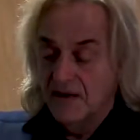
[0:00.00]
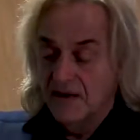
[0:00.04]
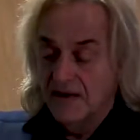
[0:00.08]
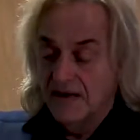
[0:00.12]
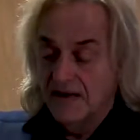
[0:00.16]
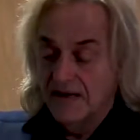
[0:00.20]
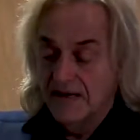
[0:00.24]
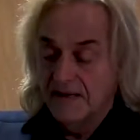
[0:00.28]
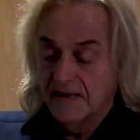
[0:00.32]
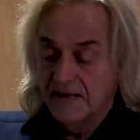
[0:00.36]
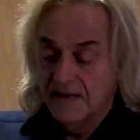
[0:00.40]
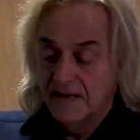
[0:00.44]

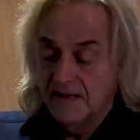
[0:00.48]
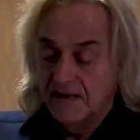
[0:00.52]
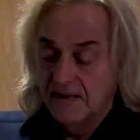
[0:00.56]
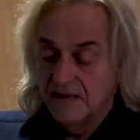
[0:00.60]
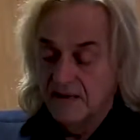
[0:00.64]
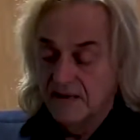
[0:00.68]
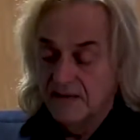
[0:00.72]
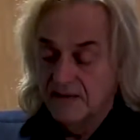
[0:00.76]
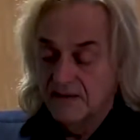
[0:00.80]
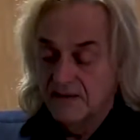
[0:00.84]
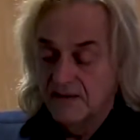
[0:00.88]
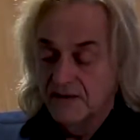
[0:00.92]

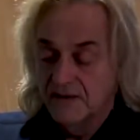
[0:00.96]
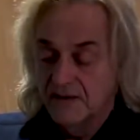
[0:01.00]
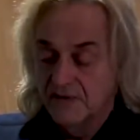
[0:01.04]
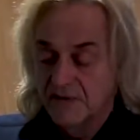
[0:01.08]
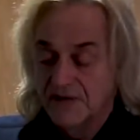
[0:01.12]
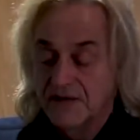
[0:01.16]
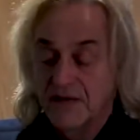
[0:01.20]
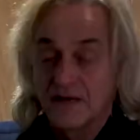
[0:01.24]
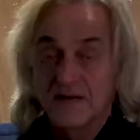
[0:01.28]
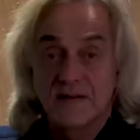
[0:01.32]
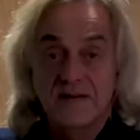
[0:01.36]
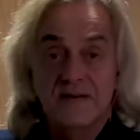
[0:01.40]
I
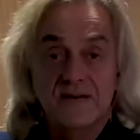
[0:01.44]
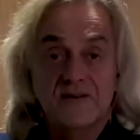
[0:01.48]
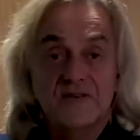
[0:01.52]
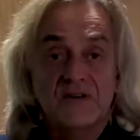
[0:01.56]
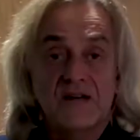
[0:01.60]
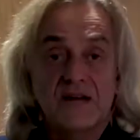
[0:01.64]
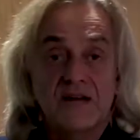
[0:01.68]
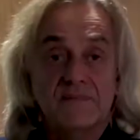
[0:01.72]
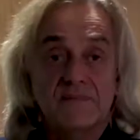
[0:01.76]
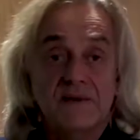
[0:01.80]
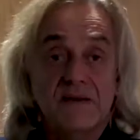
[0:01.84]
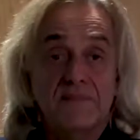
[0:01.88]
would go there and
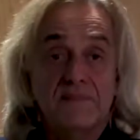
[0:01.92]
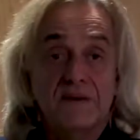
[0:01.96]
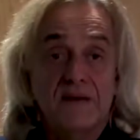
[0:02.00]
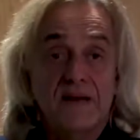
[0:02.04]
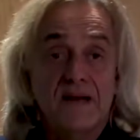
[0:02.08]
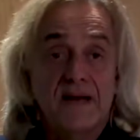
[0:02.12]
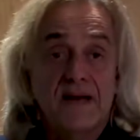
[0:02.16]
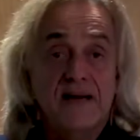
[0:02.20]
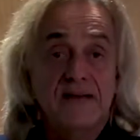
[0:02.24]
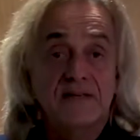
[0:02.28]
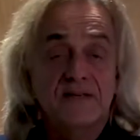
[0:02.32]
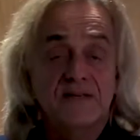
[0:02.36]
try and be
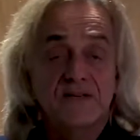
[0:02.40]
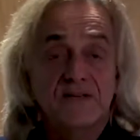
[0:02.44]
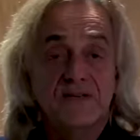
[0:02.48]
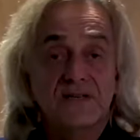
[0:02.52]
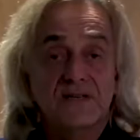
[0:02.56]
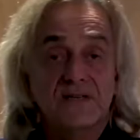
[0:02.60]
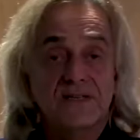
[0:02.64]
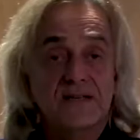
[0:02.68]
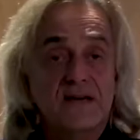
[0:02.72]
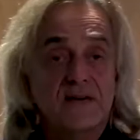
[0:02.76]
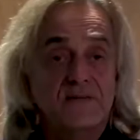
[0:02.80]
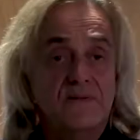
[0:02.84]
polite, and
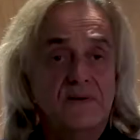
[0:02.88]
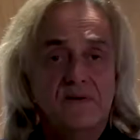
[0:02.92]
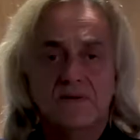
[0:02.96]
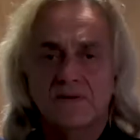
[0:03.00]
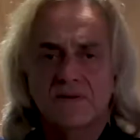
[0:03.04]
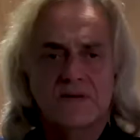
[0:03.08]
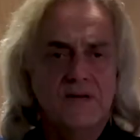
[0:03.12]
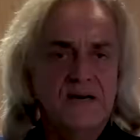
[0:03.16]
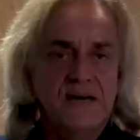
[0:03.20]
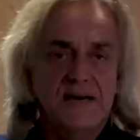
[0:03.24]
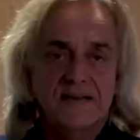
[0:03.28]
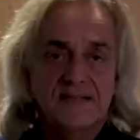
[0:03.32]
she'd say, well,
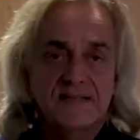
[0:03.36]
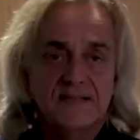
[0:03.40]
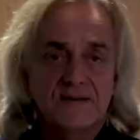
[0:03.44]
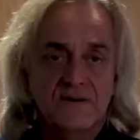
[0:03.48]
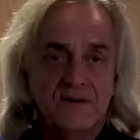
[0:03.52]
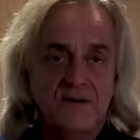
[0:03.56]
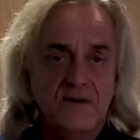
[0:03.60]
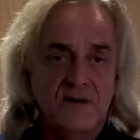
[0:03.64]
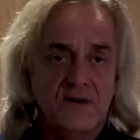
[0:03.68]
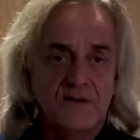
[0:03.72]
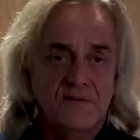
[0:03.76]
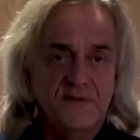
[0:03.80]
would you like tea
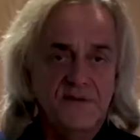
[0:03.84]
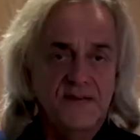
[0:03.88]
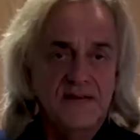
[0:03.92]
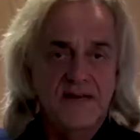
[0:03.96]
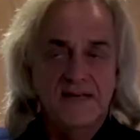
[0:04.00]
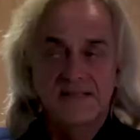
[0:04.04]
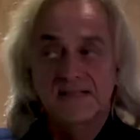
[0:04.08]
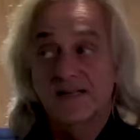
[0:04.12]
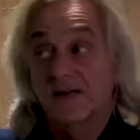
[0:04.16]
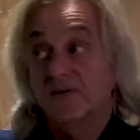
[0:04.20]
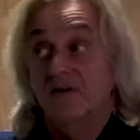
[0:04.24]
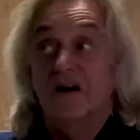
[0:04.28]
or coffee? And
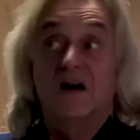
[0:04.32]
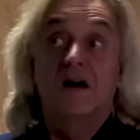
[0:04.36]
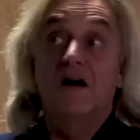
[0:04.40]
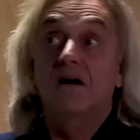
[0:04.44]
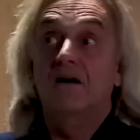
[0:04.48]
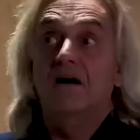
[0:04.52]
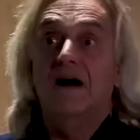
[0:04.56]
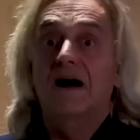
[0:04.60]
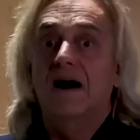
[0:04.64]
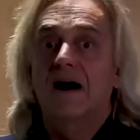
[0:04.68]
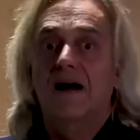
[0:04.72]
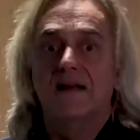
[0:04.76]
I'd say, well,
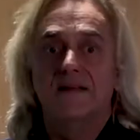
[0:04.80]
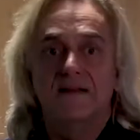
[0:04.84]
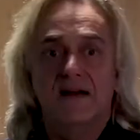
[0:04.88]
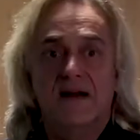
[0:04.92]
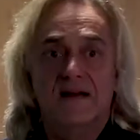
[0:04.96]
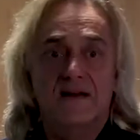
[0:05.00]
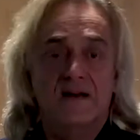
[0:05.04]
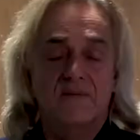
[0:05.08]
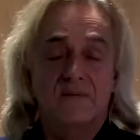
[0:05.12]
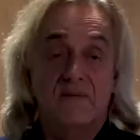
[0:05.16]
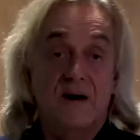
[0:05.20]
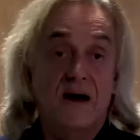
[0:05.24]
either,
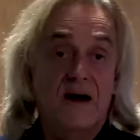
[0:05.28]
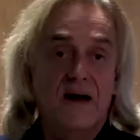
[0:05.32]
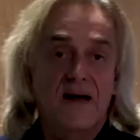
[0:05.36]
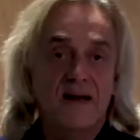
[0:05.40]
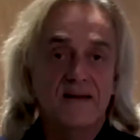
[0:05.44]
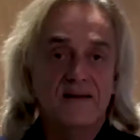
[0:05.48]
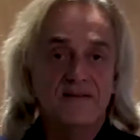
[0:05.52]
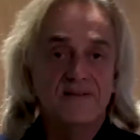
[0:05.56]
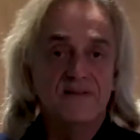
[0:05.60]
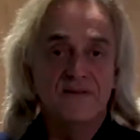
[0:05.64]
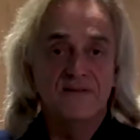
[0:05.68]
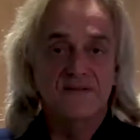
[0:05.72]
I don't
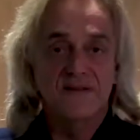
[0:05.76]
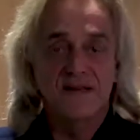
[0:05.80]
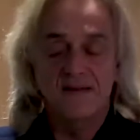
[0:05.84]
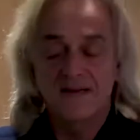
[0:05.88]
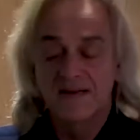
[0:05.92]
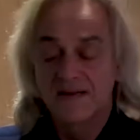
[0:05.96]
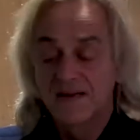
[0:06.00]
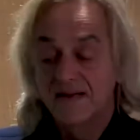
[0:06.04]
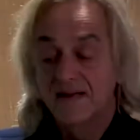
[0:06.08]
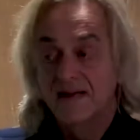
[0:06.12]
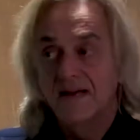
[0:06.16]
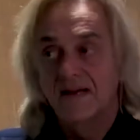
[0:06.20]
mind, sort of thing.
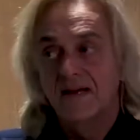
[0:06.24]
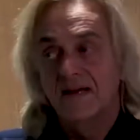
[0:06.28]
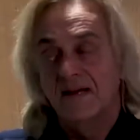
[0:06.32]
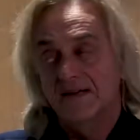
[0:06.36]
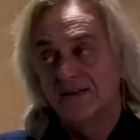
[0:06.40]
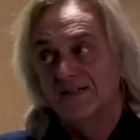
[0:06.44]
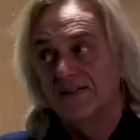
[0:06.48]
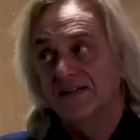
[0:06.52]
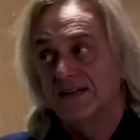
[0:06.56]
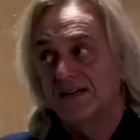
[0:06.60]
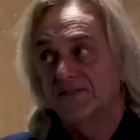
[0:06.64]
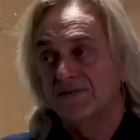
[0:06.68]

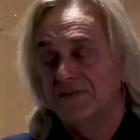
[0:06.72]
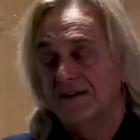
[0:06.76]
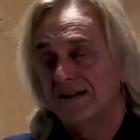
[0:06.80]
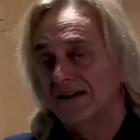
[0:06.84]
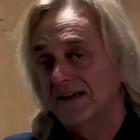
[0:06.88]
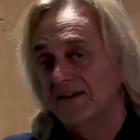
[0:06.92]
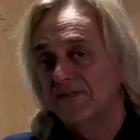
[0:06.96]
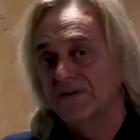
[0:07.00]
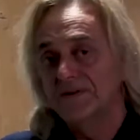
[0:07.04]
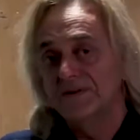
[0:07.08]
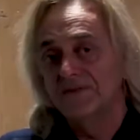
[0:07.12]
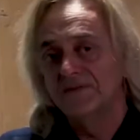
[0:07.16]
And she'd get
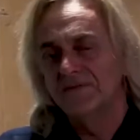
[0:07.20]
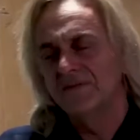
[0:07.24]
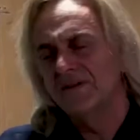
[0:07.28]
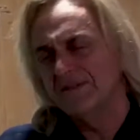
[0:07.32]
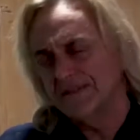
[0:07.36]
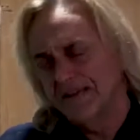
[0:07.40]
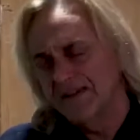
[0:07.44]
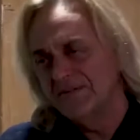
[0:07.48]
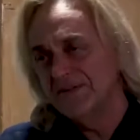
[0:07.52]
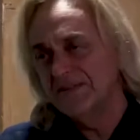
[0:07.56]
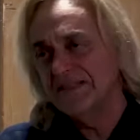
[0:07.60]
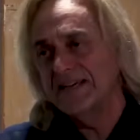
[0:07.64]
really,
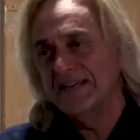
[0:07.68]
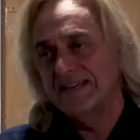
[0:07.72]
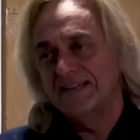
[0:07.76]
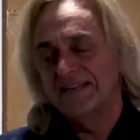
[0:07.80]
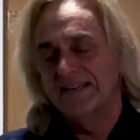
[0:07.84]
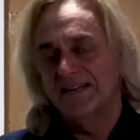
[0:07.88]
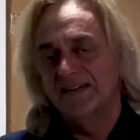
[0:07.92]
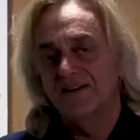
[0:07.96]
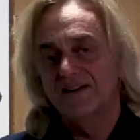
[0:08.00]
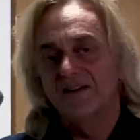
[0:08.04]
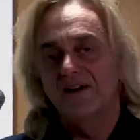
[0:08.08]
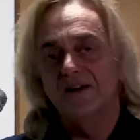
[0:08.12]
not
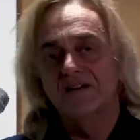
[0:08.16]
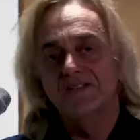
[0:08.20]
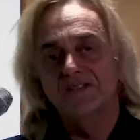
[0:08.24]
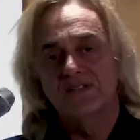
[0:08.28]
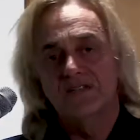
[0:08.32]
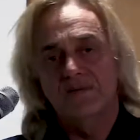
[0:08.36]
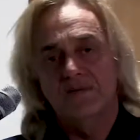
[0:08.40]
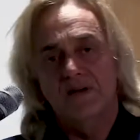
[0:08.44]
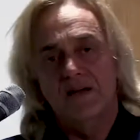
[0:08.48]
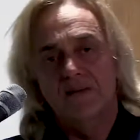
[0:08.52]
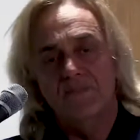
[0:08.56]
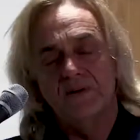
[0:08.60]
irritated in a
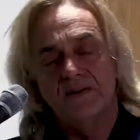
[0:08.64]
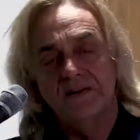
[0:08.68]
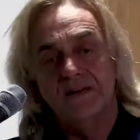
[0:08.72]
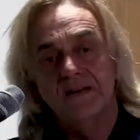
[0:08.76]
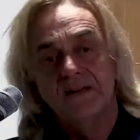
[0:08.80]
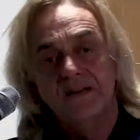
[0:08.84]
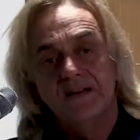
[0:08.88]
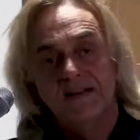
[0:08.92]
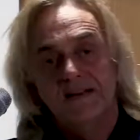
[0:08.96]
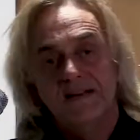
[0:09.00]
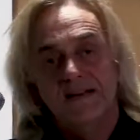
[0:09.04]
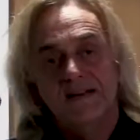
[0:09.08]
nasty way, but
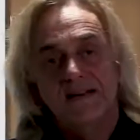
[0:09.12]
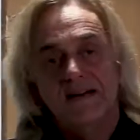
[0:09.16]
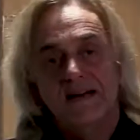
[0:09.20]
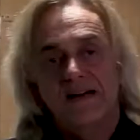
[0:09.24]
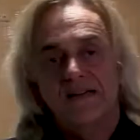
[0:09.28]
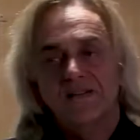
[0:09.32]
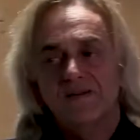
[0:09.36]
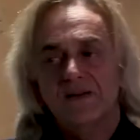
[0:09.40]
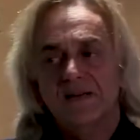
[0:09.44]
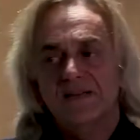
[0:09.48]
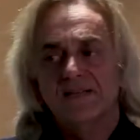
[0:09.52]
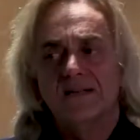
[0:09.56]
in a
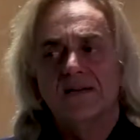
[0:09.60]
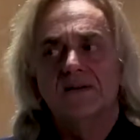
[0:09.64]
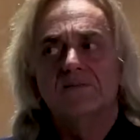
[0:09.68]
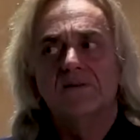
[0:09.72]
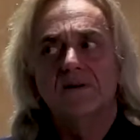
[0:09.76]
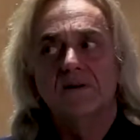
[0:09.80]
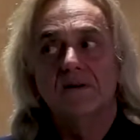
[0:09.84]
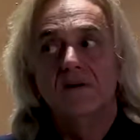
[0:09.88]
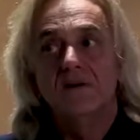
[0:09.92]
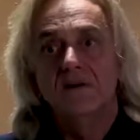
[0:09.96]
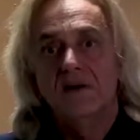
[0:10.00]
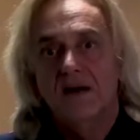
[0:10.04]
nice way, say,
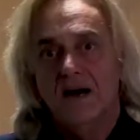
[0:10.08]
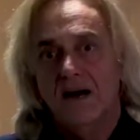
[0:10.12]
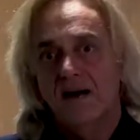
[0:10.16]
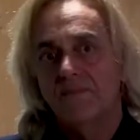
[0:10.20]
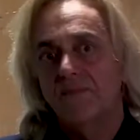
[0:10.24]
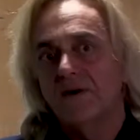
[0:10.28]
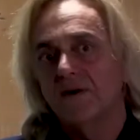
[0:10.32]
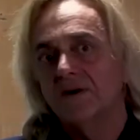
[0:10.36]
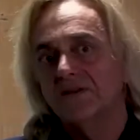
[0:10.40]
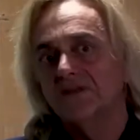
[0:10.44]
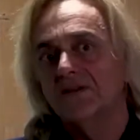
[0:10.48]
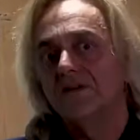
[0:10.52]
well,
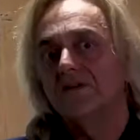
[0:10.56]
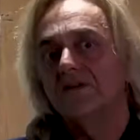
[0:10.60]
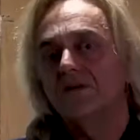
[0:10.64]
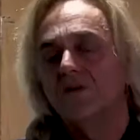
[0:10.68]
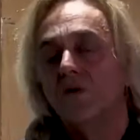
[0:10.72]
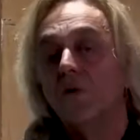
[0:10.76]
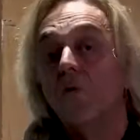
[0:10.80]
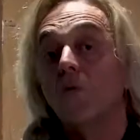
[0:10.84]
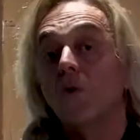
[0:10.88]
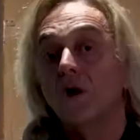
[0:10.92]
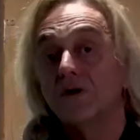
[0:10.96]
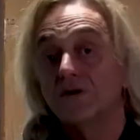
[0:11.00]
I'm asking
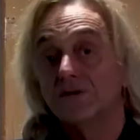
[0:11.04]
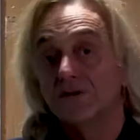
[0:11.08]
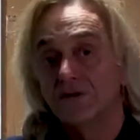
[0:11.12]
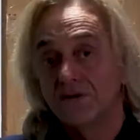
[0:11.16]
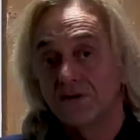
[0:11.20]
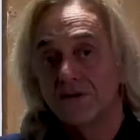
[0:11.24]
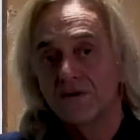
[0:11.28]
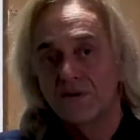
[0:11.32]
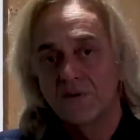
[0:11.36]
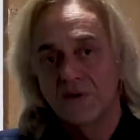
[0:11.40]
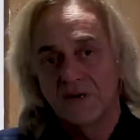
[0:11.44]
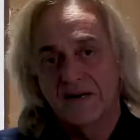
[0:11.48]
you what
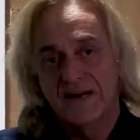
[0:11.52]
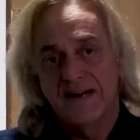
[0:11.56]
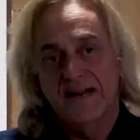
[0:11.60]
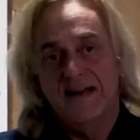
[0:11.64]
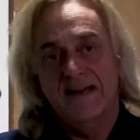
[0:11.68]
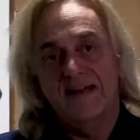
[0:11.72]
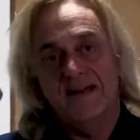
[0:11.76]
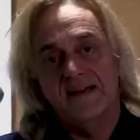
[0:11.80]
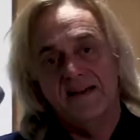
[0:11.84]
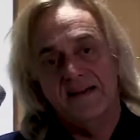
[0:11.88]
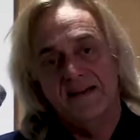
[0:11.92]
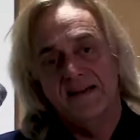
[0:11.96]
you would
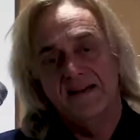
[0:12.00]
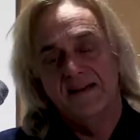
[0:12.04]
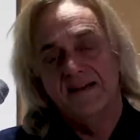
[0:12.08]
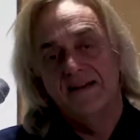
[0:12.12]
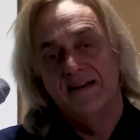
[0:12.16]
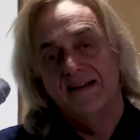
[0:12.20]
like.